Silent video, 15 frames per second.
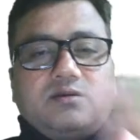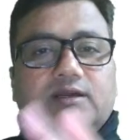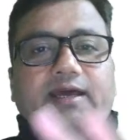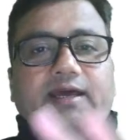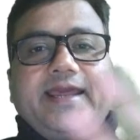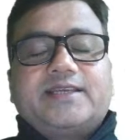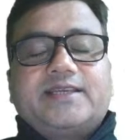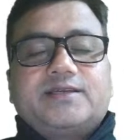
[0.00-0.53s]

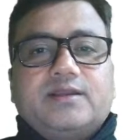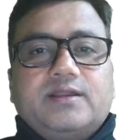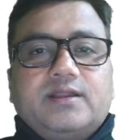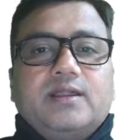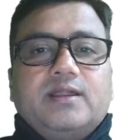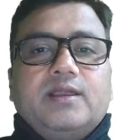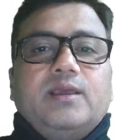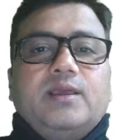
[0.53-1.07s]
correct,
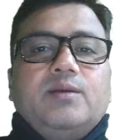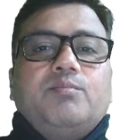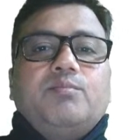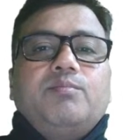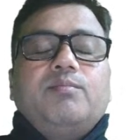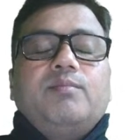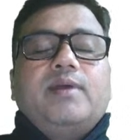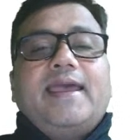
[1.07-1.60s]

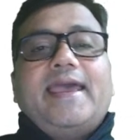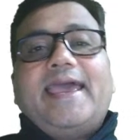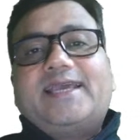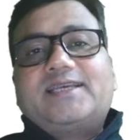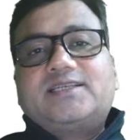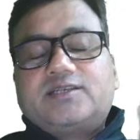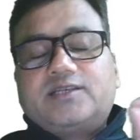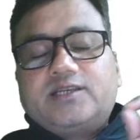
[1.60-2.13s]

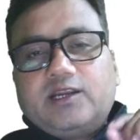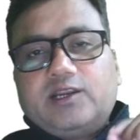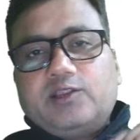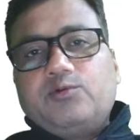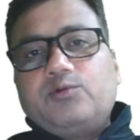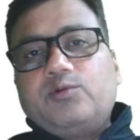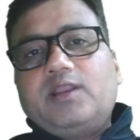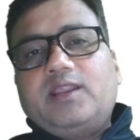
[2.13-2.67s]

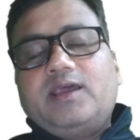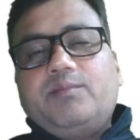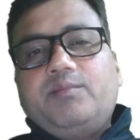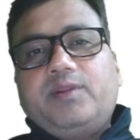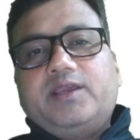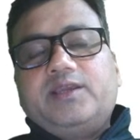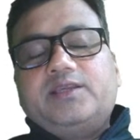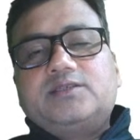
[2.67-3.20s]
extradural
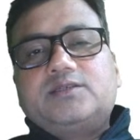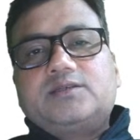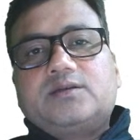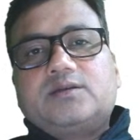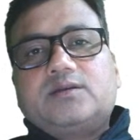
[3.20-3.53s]
hemorrhage,